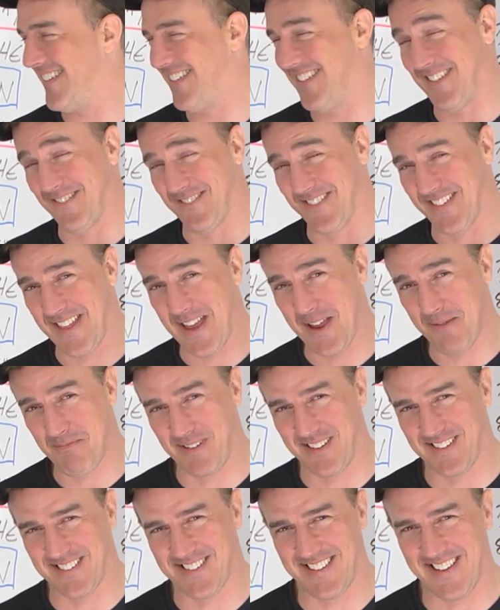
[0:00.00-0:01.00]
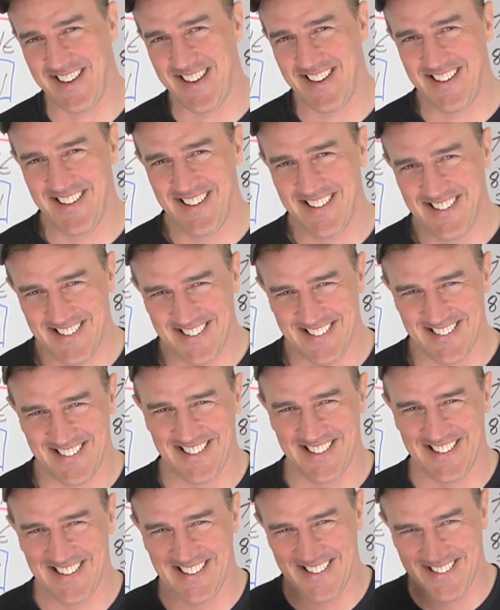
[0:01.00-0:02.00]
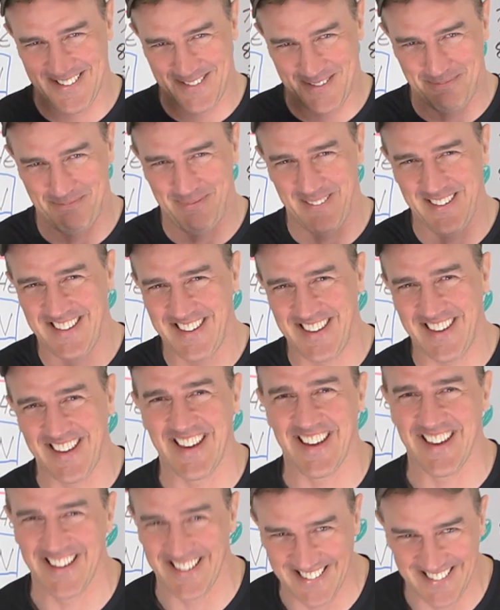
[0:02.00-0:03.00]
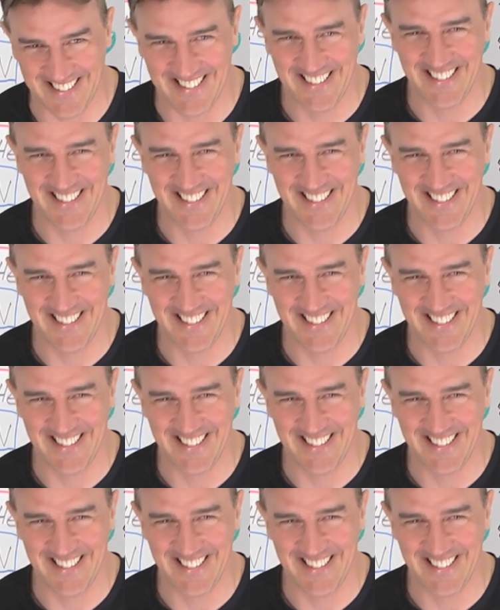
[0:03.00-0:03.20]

And with that being said, let us begin.